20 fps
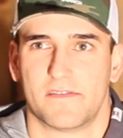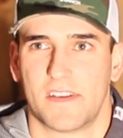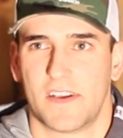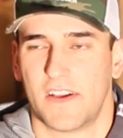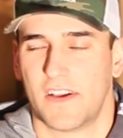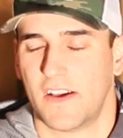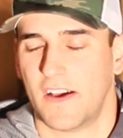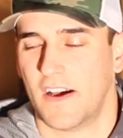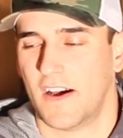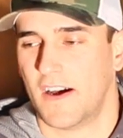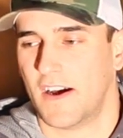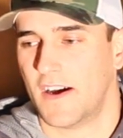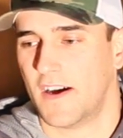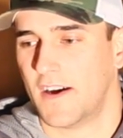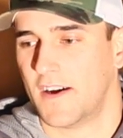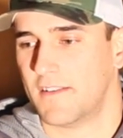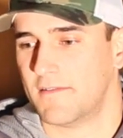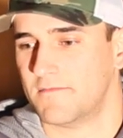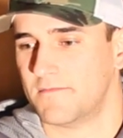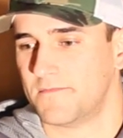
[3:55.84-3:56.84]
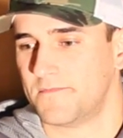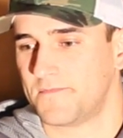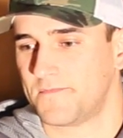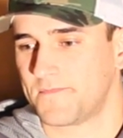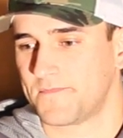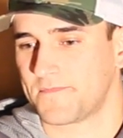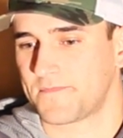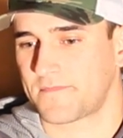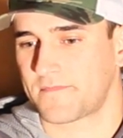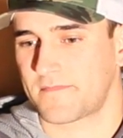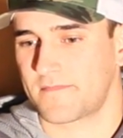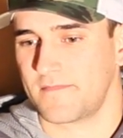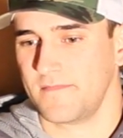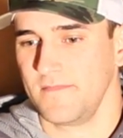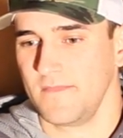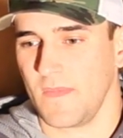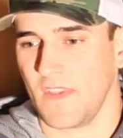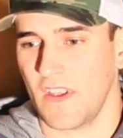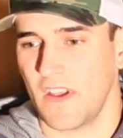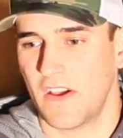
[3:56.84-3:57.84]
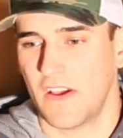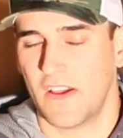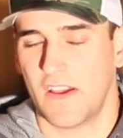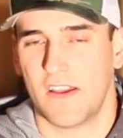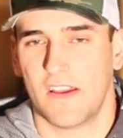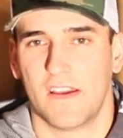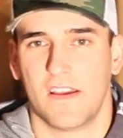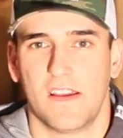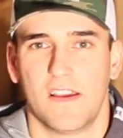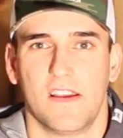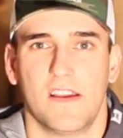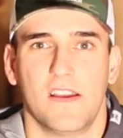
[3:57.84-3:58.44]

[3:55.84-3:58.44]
Yeah. Post his Twitter handle.